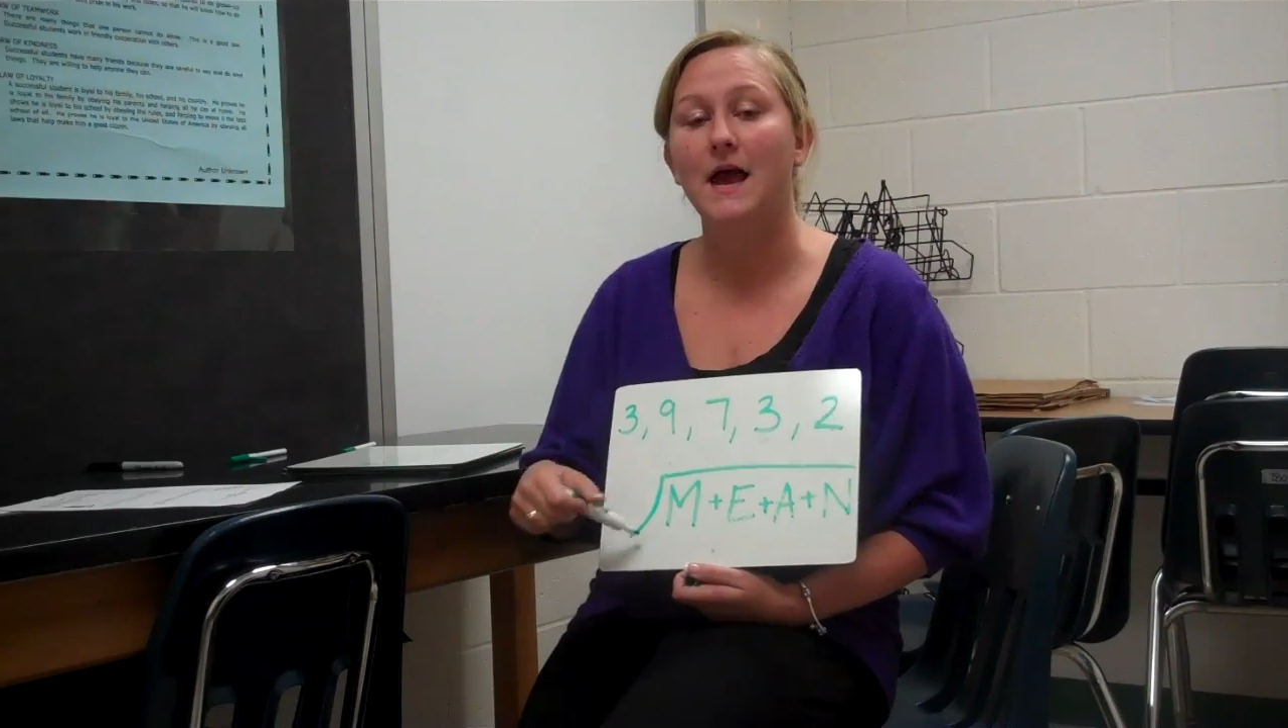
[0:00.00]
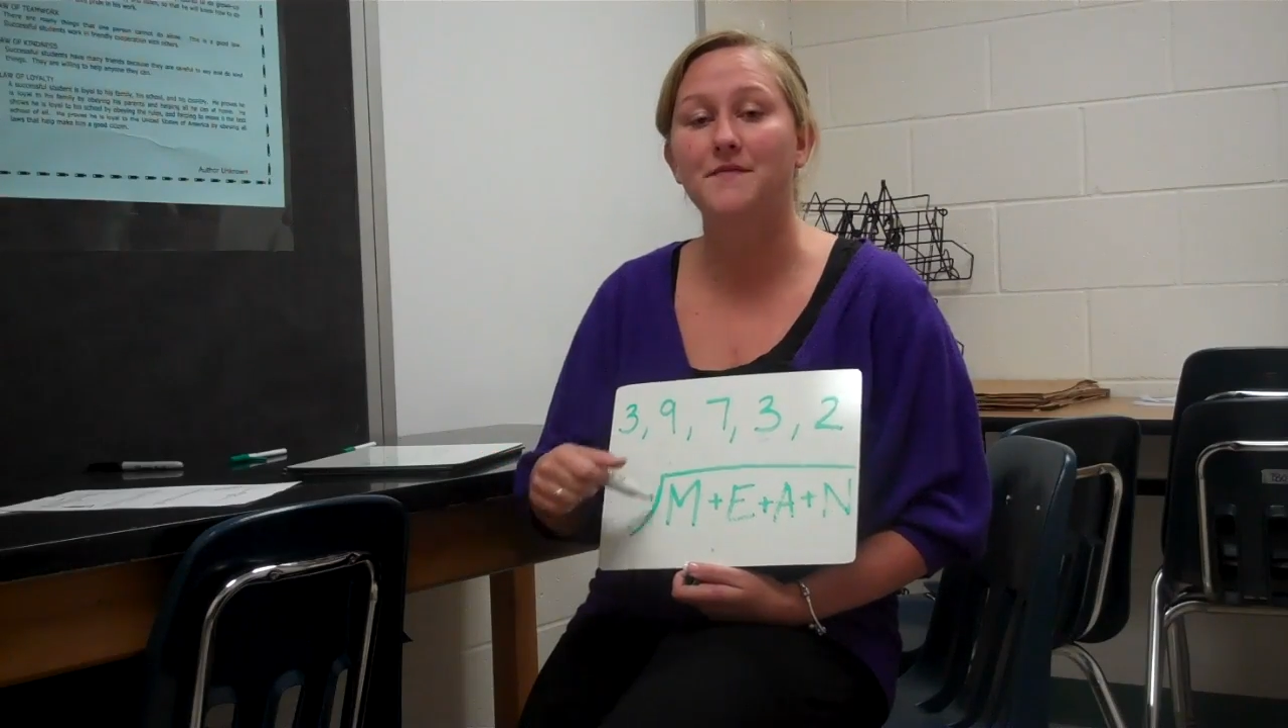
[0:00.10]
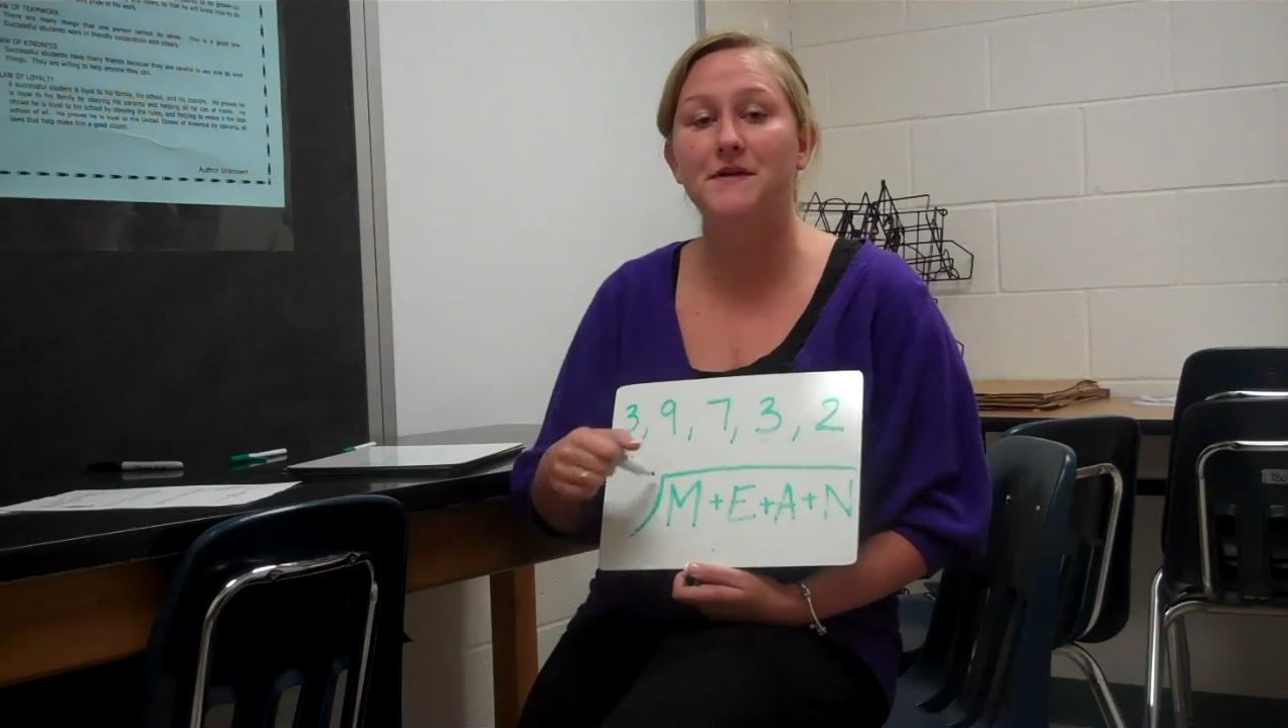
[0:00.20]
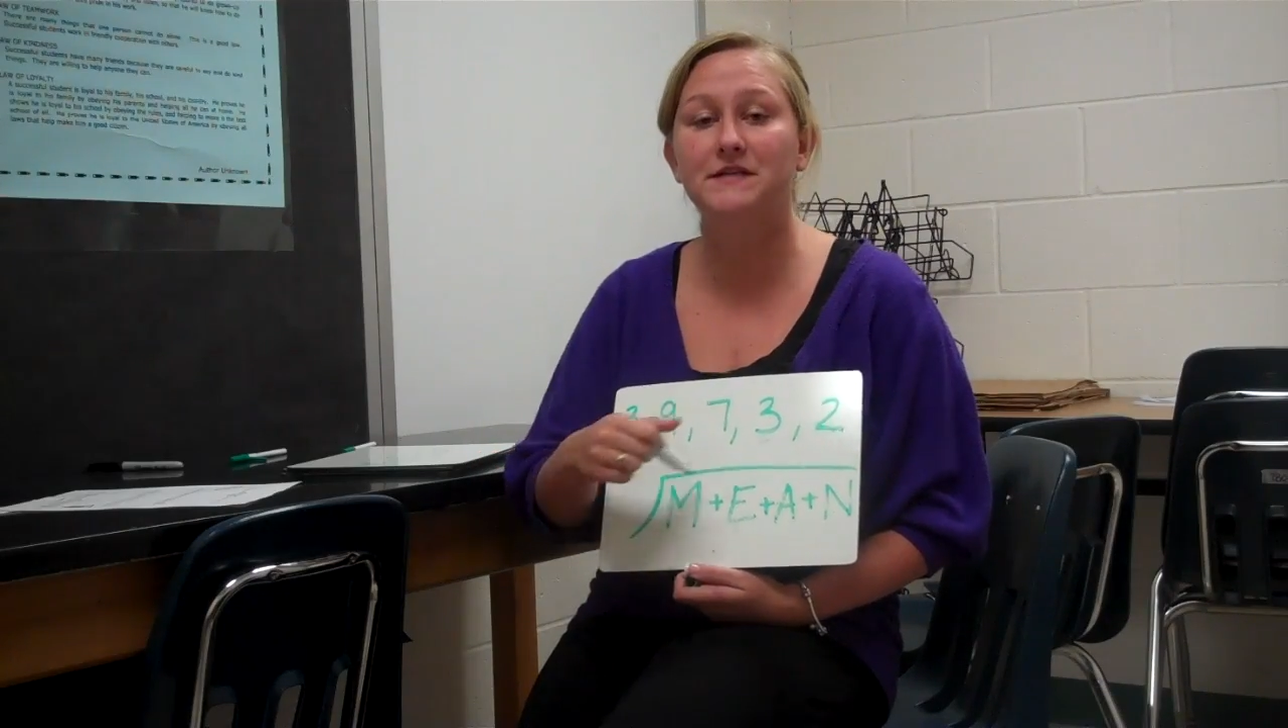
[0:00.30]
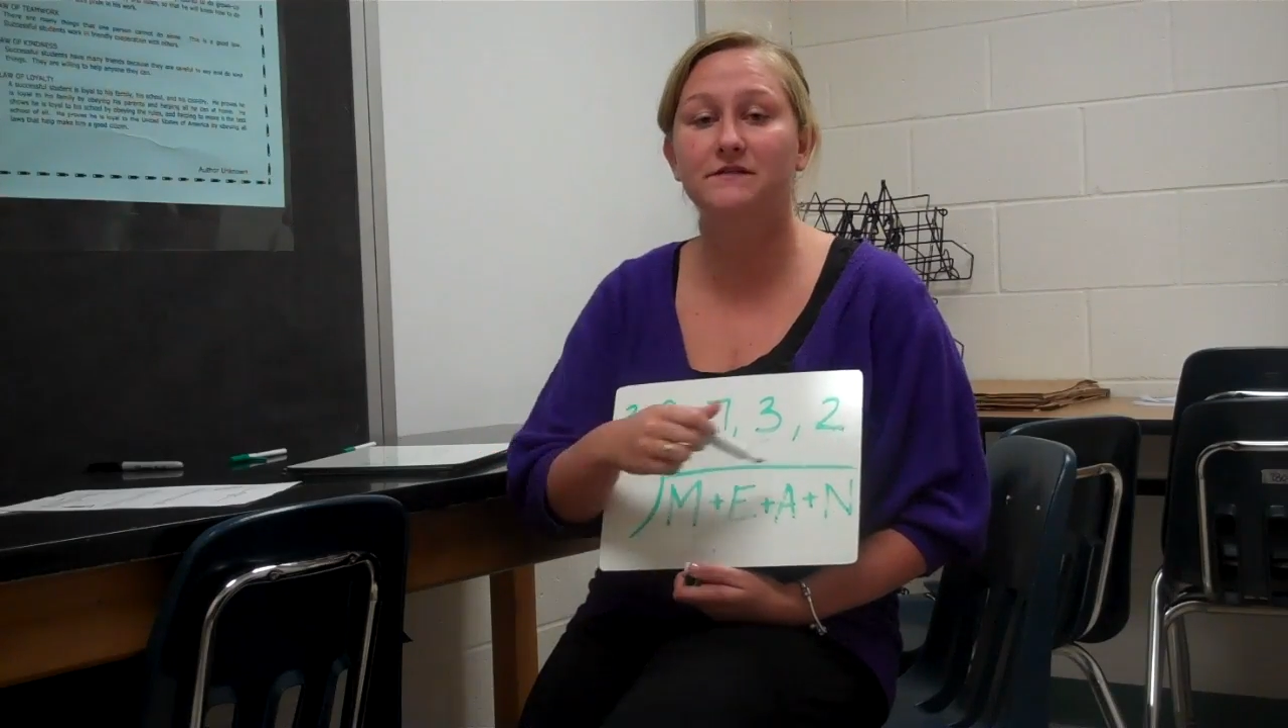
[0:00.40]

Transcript: and then